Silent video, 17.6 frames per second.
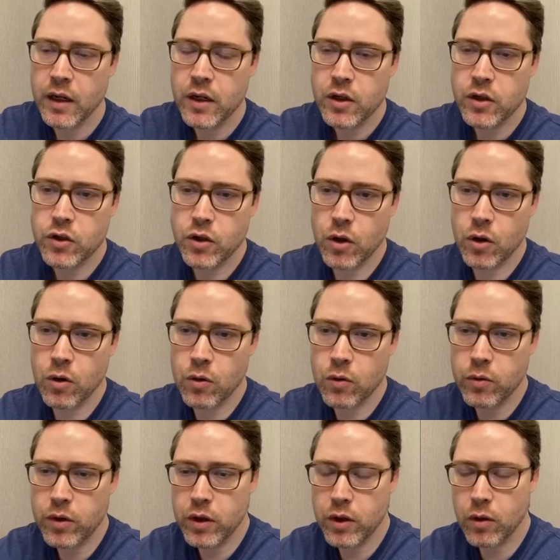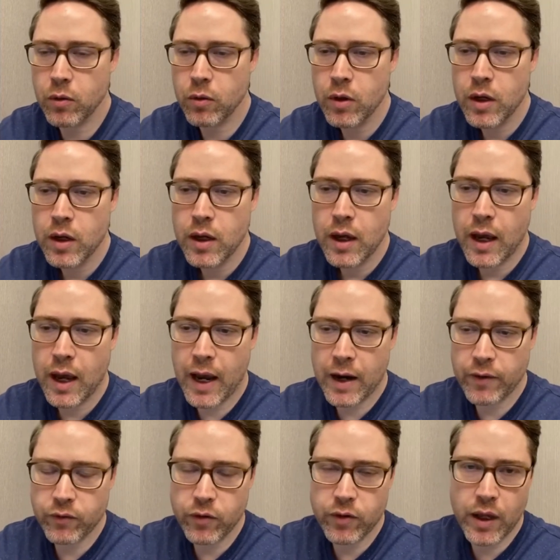So,
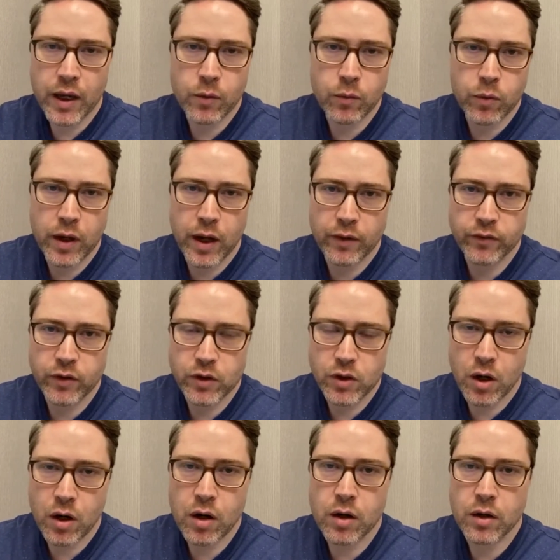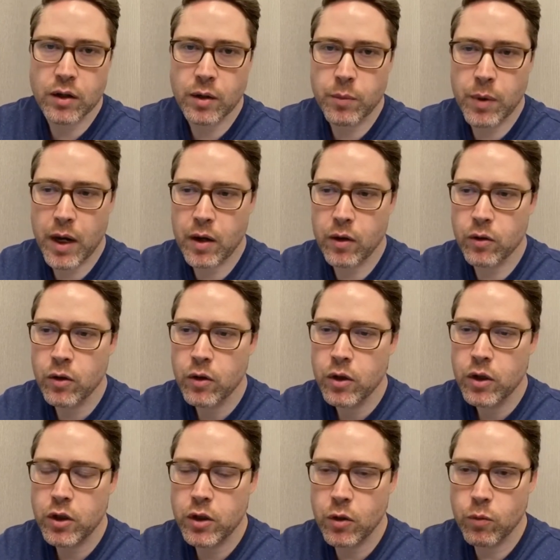after that, we have to talk about,
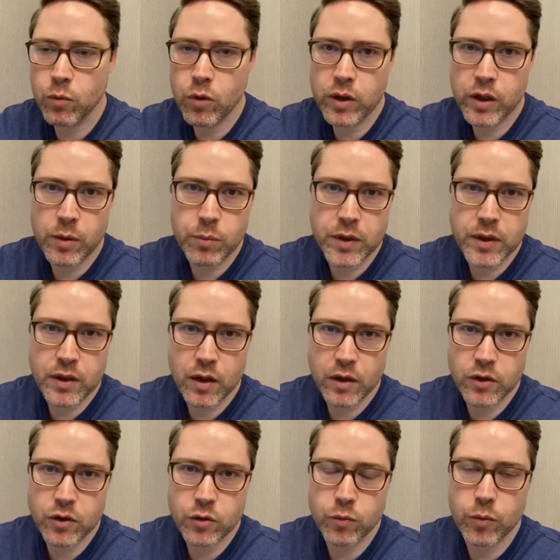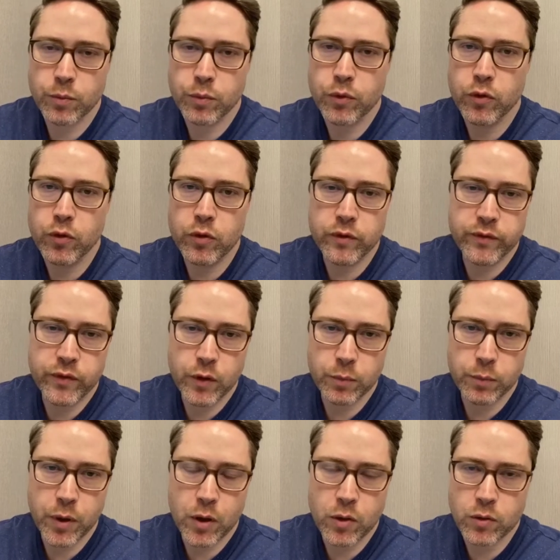what can be done to improve your
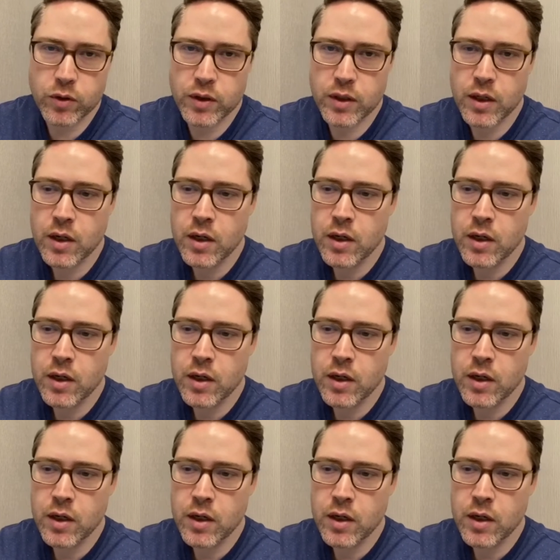post,